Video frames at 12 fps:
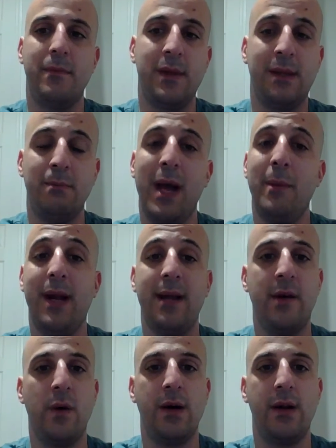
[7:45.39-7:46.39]
maybe they
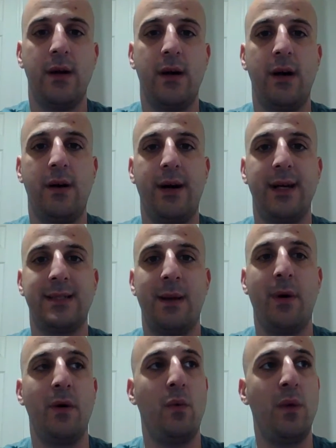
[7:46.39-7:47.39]
do it. Like I said,
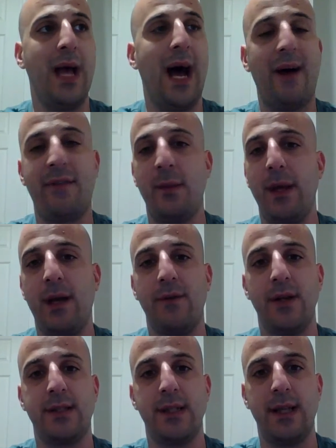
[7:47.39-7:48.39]
but we have to be
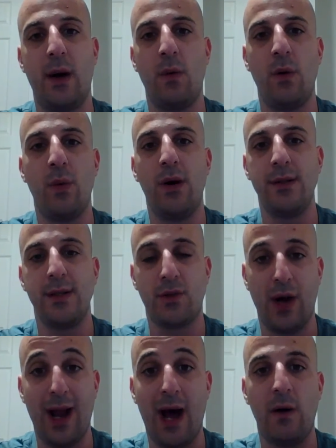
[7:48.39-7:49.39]
convincing that we're willing to
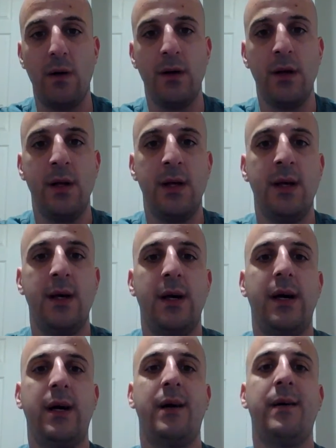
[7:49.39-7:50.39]
trade out.
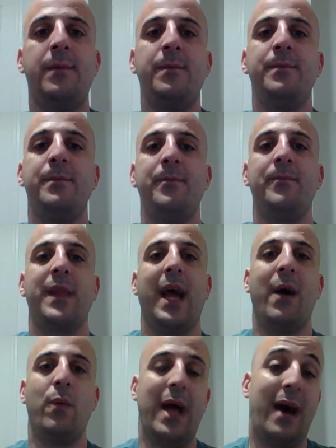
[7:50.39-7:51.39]

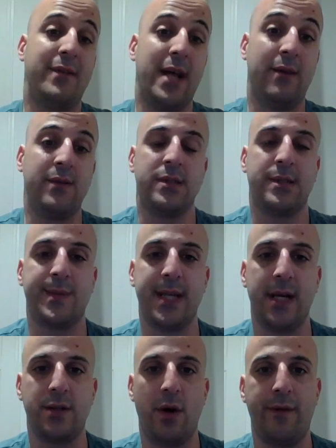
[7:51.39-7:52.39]
And we have to have a
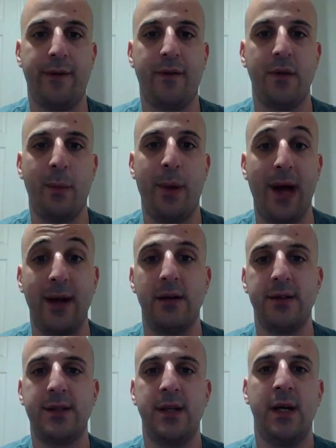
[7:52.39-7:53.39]
substantial offer from the
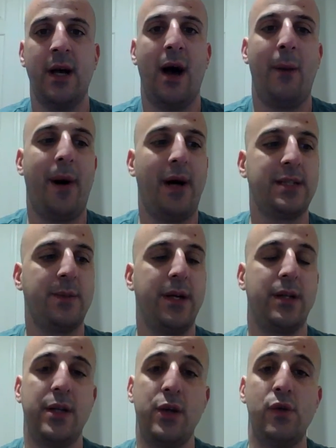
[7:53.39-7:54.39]
Bengals, possibly
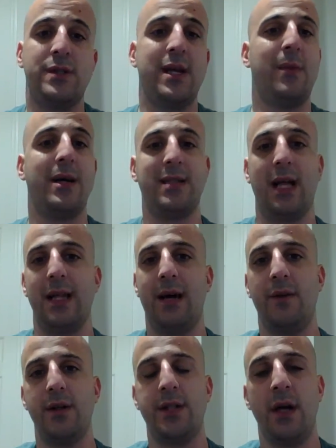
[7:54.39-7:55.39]
to use them as that
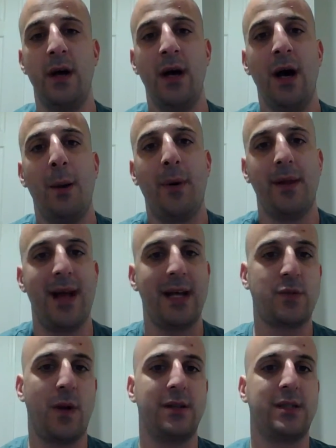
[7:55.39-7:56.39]
leverage. But
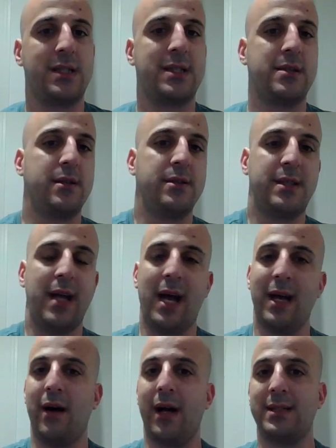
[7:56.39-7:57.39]
that's what I was just going to
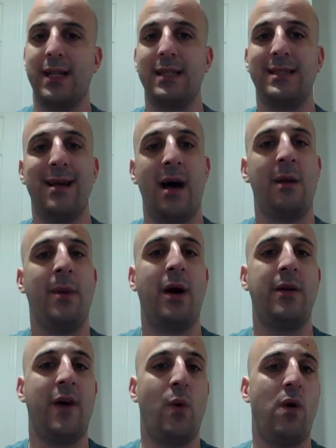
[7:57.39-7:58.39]
say. Like I said, it's not about
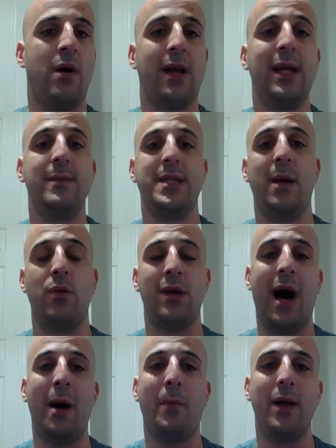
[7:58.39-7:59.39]
if I want to keep Sam or
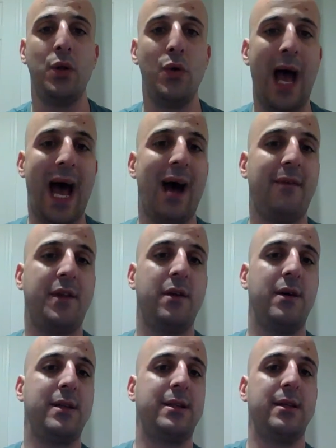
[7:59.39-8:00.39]
not, but you have to
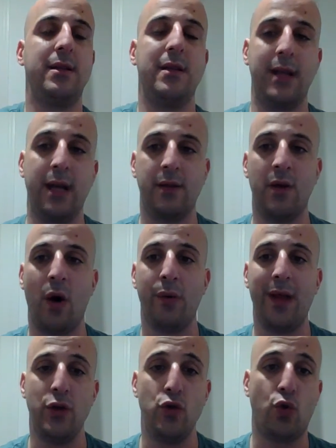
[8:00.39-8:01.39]
let the league know
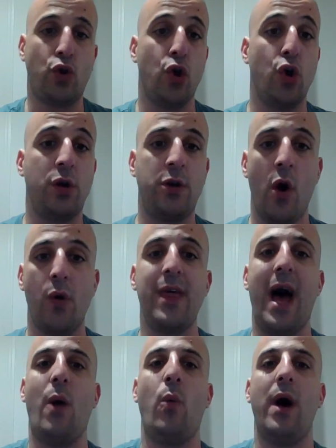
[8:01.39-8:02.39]
that you could go
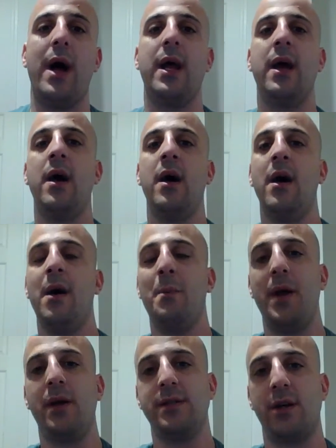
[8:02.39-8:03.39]
that way
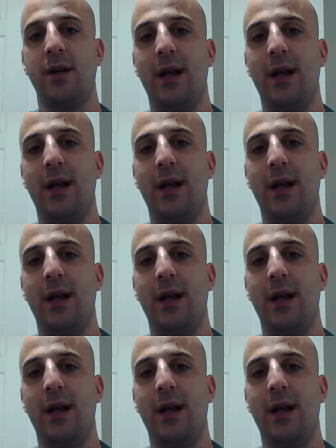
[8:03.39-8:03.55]
because it could